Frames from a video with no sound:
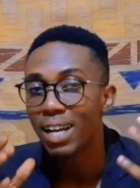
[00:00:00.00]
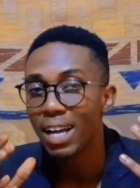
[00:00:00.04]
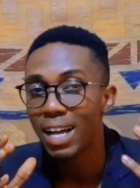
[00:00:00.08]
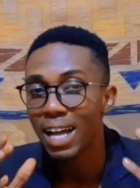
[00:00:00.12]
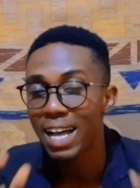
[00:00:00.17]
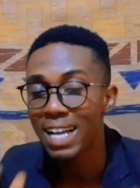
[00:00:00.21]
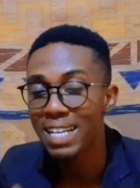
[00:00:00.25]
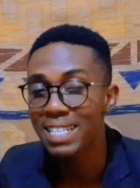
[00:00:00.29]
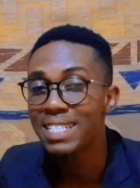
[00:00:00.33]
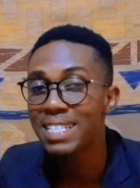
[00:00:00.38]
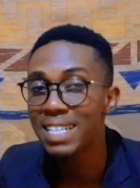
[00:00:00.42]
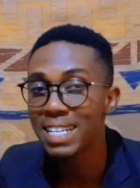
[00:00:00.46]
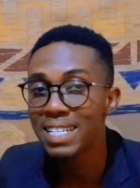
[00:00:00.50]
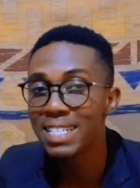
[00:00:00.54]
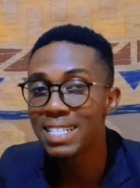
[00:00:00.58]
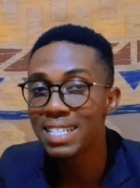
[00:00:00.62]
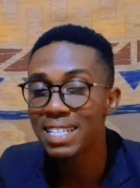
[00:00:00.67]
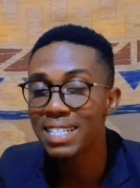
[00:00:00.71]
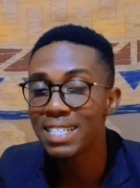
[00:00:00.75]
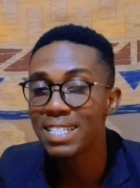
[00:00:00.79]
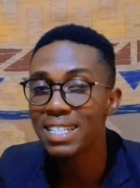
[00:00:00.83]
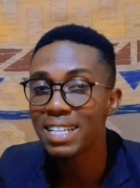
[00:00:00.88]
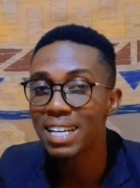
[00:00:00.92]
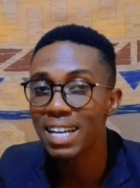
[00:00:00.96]
access
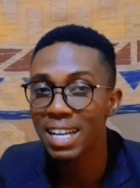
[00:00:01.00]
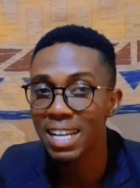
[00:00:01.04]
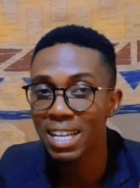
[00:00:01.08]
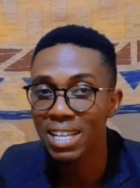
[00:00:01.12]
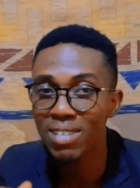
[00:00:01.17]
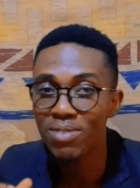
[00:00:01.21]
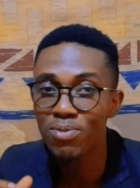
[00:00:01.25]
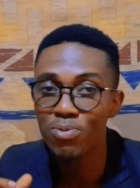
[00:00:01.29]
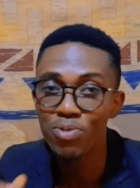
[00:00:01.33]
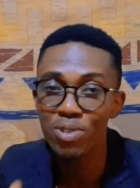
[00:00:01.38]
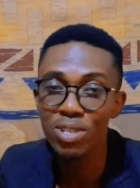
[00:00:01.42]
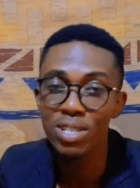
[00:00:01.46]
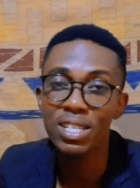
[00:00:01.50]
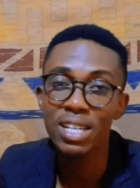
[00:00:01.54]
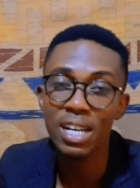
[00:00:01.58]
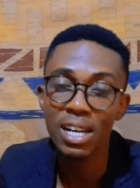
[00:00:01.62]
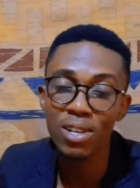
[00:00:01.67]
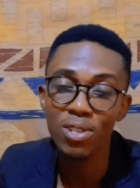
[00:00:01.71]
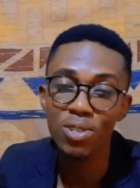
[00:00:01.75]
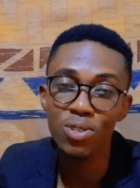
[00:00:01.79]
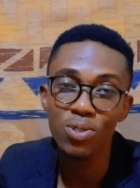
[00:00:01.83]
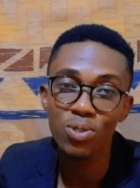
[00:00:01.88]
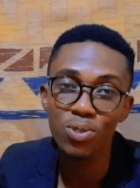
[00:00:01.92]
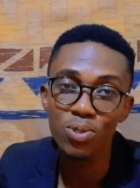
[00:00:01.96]
it and reach
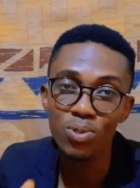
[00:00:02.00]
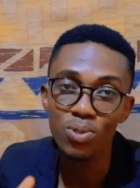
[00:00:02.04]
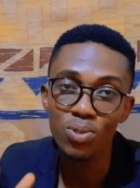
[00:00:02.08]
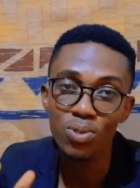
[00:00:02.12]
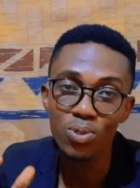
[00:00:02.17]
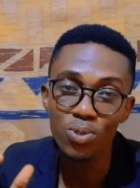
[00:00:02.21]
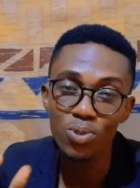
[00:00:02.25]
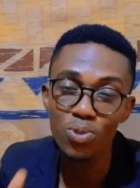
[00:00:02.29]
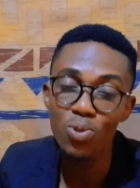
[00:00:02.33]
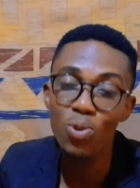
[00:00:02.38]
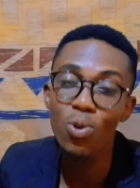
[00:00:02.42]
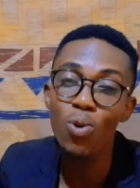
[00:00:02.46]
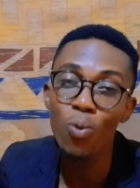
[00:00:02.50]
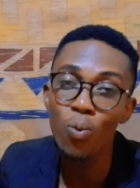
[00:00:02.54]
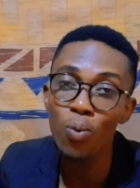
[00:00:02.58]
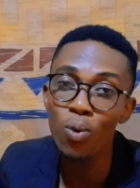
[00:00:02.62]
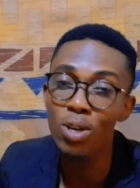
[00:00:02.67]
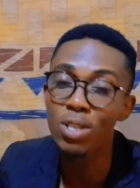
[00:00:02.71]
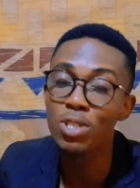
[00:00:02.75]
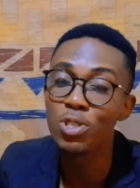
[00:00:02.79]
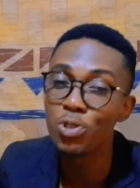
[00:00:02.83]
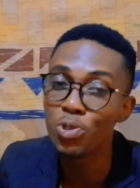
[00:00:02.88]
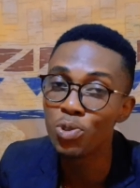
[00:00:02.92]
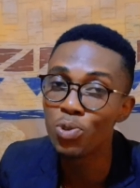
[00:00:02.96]
out to know
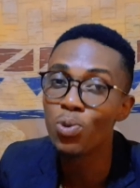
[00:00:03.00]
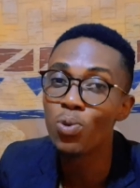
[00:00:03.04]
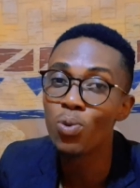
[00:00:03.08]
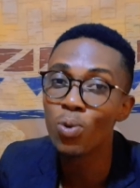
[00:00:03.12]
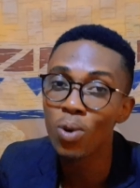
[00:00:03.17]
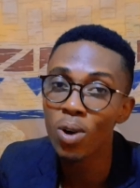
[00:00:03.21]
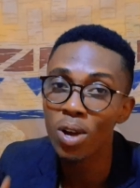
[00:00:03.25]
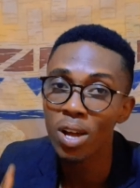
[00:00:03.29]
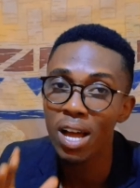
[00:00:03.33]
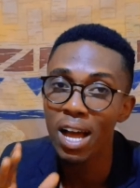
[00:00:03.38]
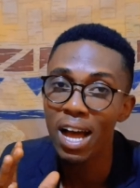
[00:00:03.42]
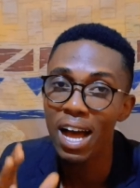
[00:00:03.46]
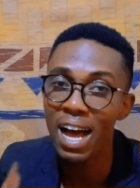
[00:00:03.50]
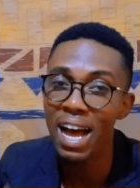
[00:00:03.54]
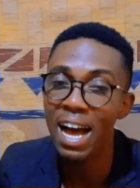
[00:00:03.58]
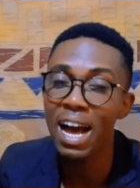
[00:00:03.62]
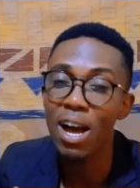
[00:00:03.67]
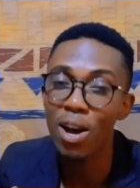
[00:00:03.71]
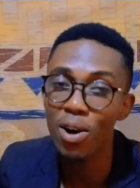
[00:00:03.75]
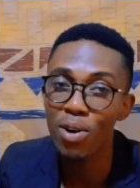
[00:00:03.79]
what you are